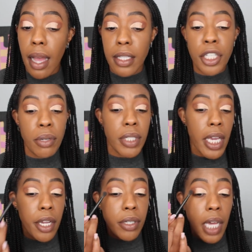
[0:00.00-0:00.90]
you know,
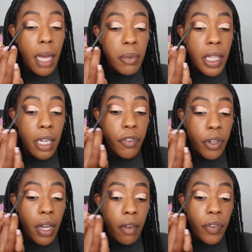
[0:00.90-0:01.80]
take your time with that. If
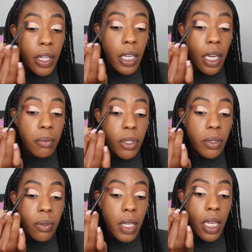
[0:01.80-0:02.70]
you're not feeling up
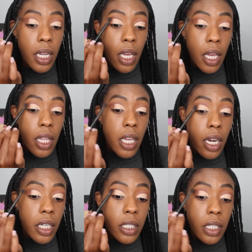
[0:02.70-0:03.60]
to it,
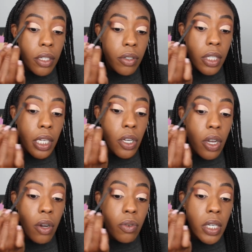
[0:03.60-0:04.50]
there is literally
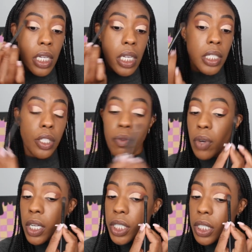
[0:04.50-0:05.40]
no need to
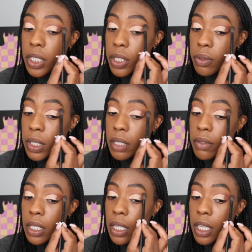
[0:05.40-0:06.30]
rush into doing
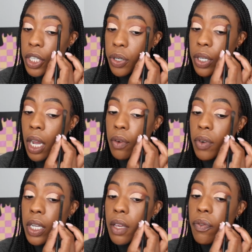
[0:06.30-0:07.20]
something that you're not
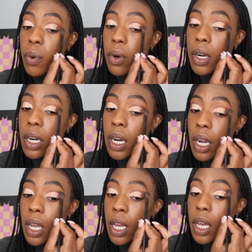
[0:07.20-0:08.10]
ready for,
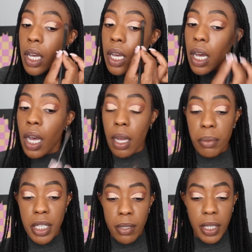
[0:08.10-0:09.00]

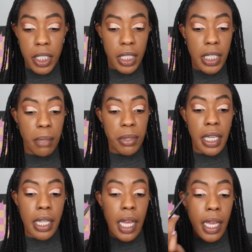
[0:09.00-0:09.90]
especially
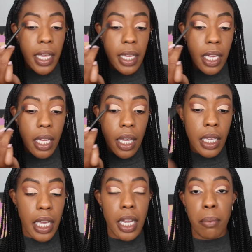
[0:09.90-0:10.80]
something like
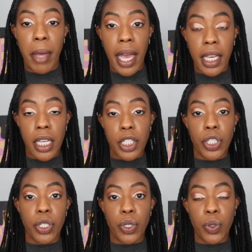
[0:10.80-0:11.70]
getting back
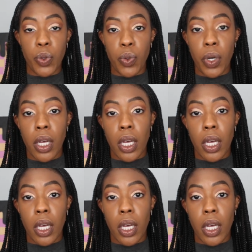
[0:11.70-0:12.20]
into,